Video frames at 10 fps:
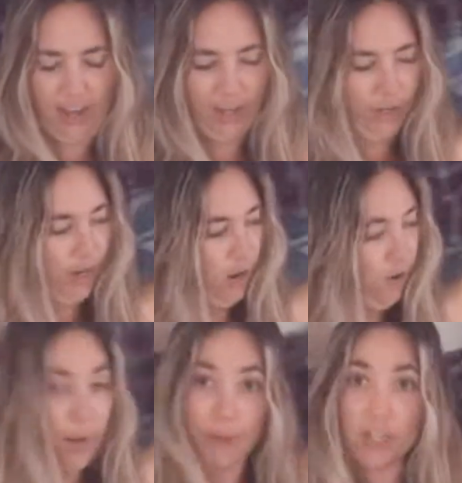I don't know.
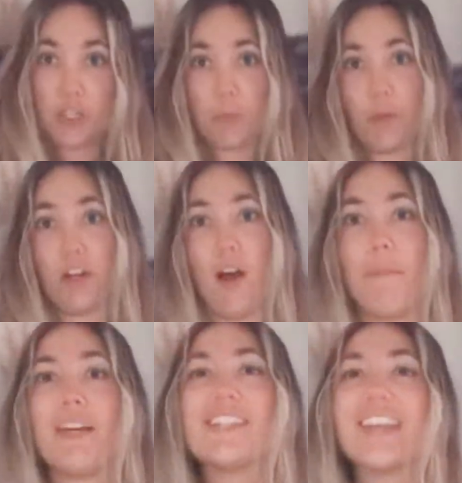I'm gonna just put it
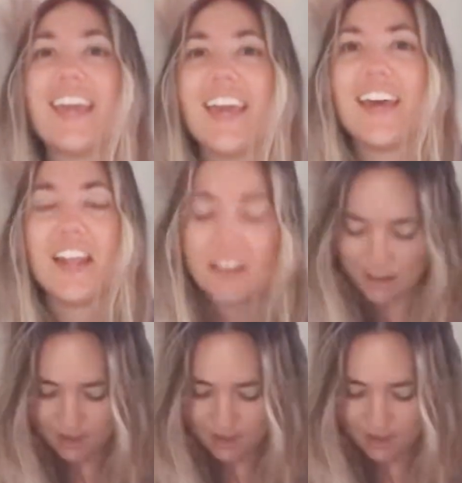on because I can.